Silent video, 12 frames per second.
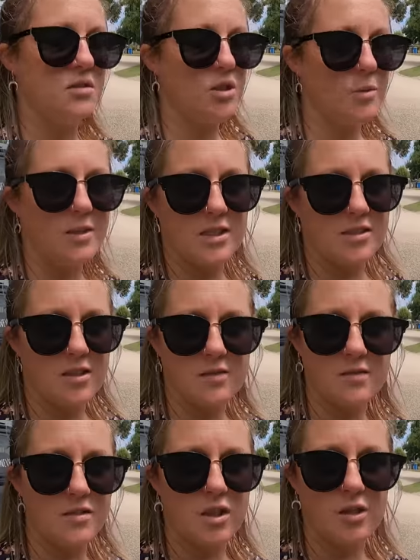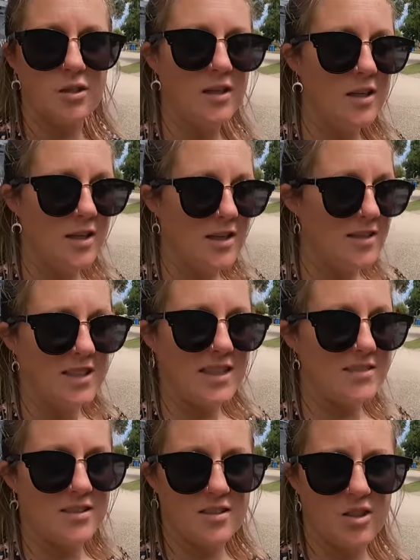so much stuff. So the
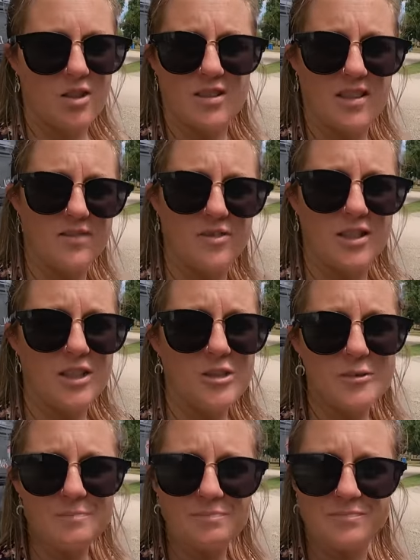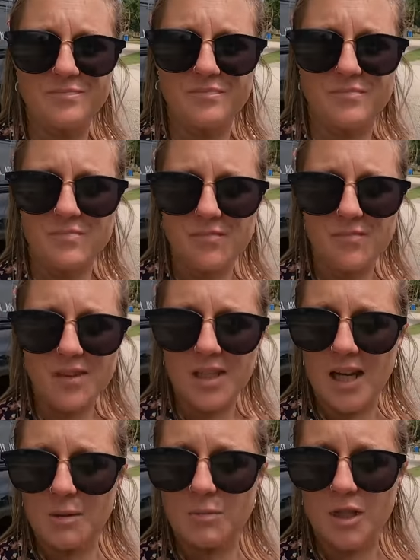kids are stoked, they've already gone.
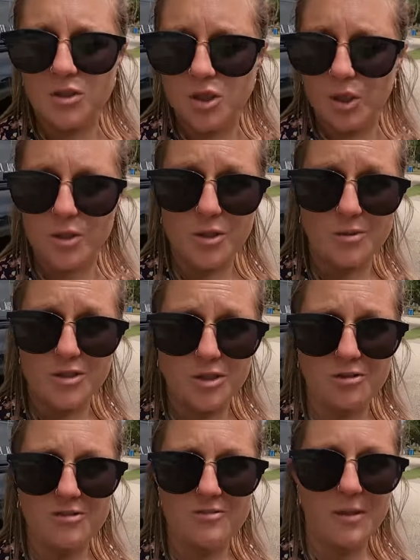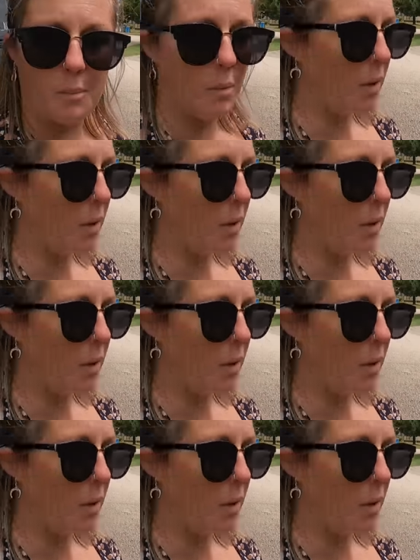Um, I'll show, so I'll show a